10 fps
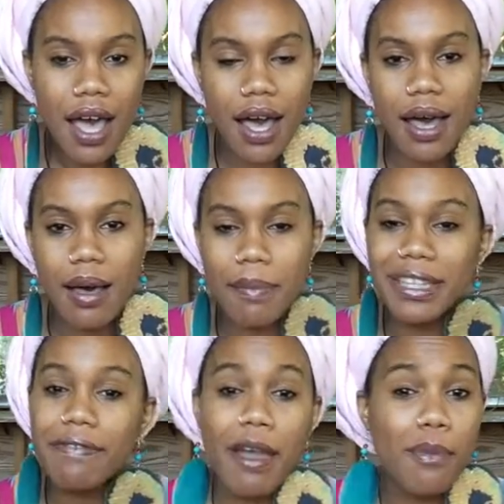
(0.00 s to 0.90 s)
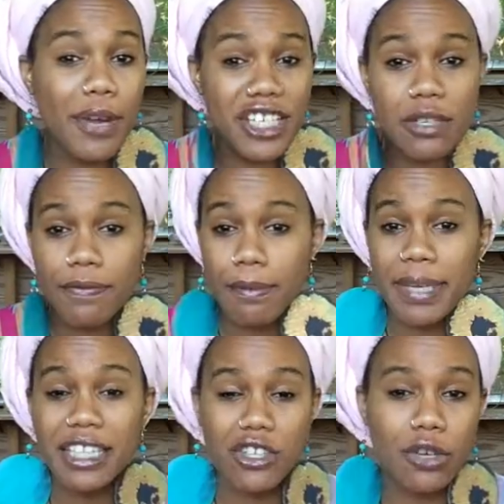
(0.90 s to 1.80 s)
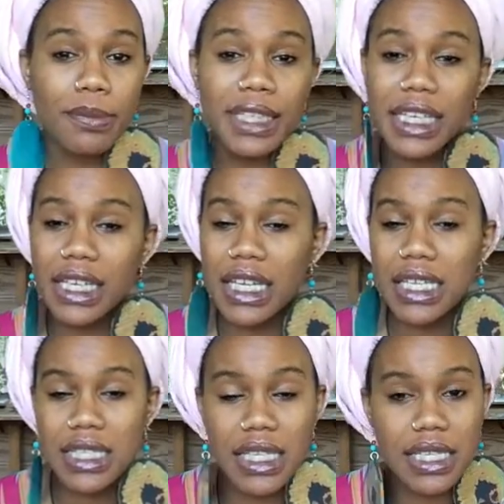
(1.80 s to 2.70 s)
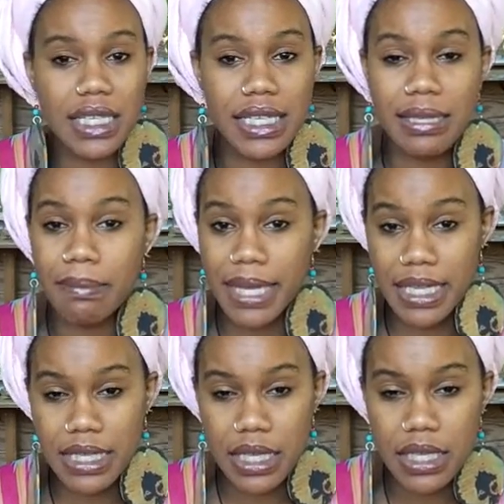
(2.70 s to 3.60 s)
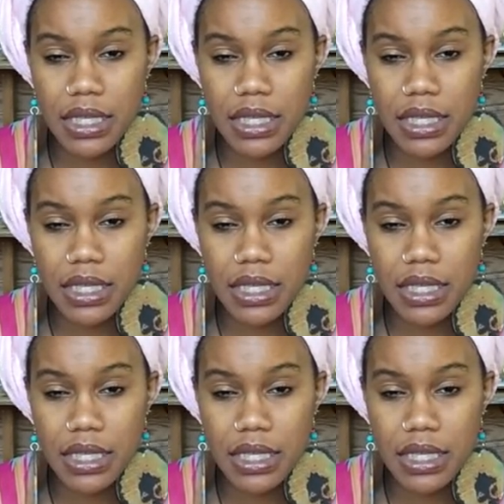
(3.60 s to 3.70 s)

But the vibration from pink tourmaline is amazing.